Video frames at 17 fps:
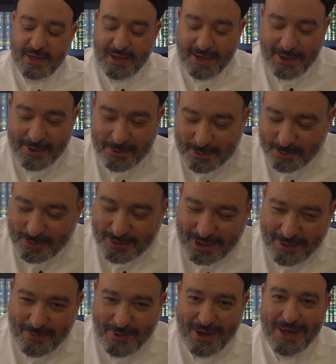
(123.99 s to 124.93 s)
And when
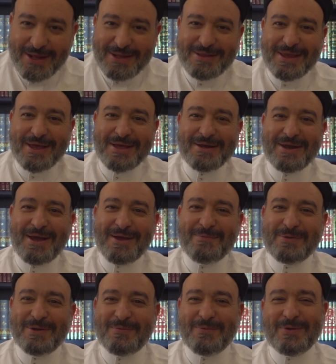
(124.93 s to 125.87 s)
I read that,
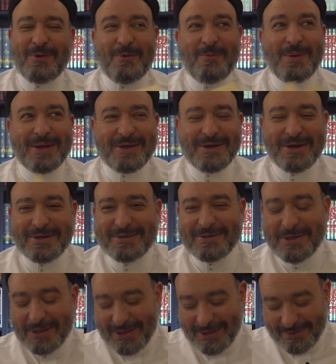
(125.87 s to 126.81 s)
I'm like, oh my God.
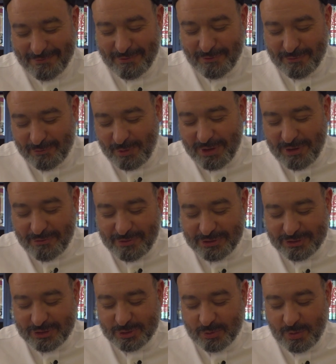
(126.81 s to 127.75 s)
One of the
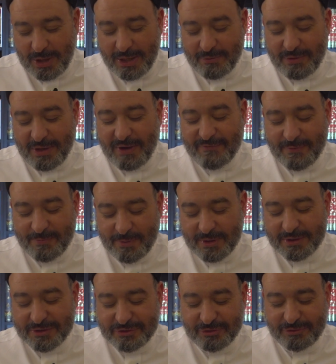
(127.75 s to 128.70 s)
reasons why we have the
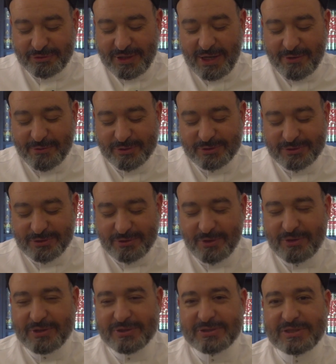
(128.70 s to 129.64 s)
book until now is,
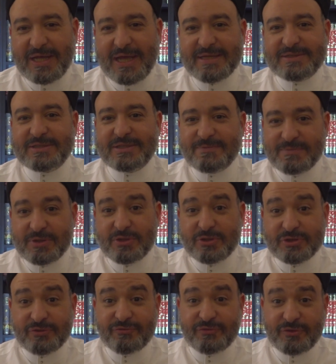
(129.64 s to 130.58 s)
and it's lasted
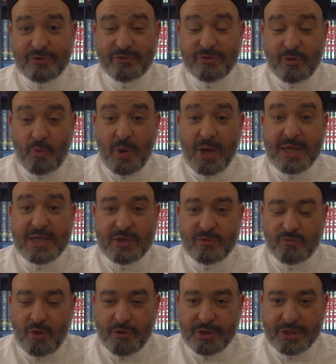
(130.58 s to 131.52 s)
because of the way he
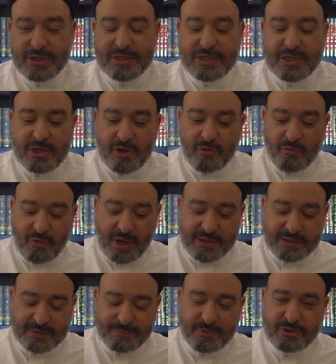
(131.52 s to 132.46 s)
wrote it. He didn't
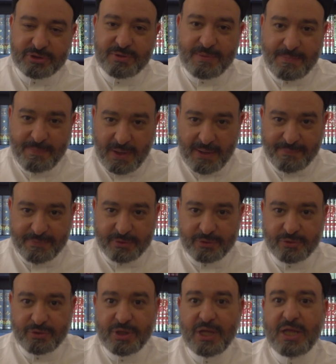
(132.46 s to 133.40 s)
write the book to be
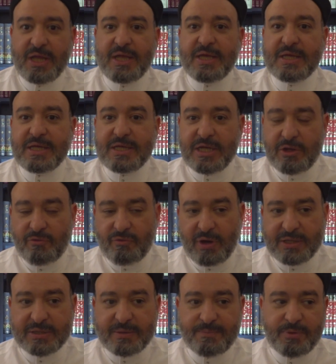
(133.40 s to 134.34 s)
popular. He didn't
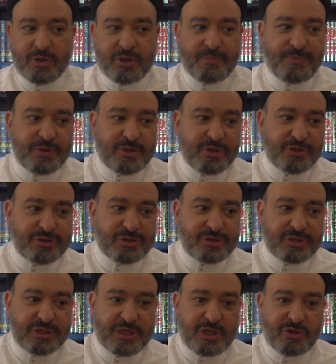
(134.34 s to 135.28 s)
write the book
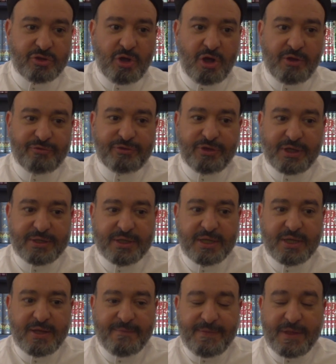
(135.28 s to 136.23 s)
because he thought that
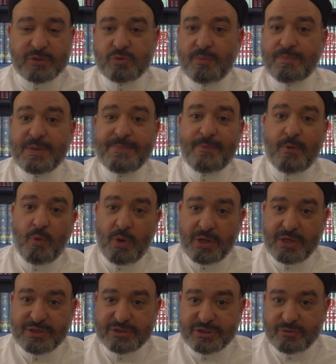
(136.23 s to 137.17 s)
that's what people
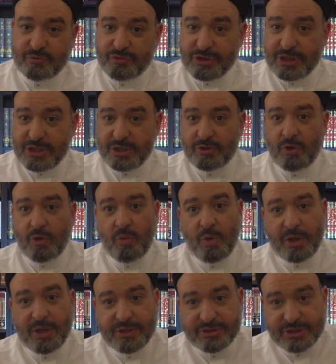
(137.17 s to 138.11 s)
wanted to read or
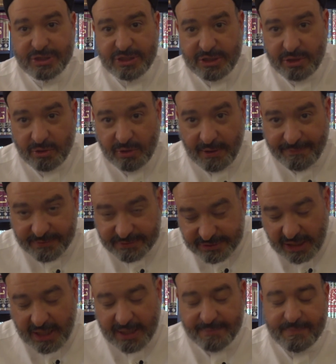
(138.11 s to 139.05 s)
wanted to hear at the
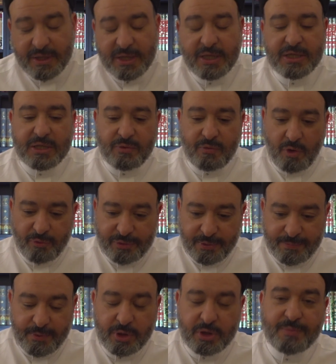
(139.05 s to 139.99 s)
time. He wrote
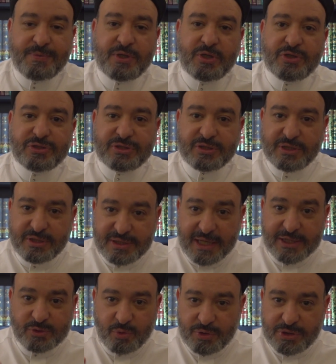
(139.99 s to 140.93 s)
the book because
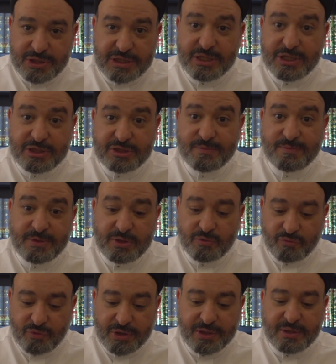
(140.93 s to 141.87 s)
that's what needed to be
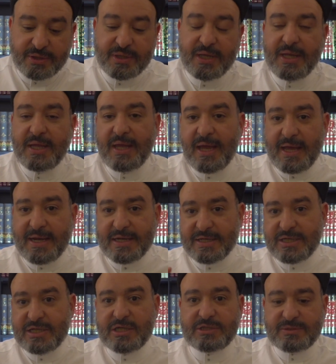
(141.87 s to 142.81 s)
written, and it
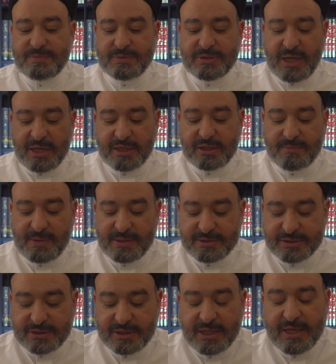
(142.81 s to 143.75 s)
needed to be
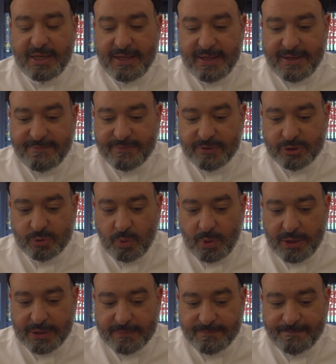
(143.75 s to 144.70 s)
documented in this
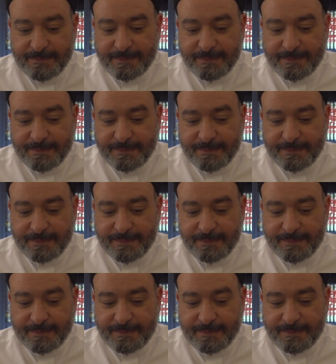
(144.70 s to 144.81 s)
way.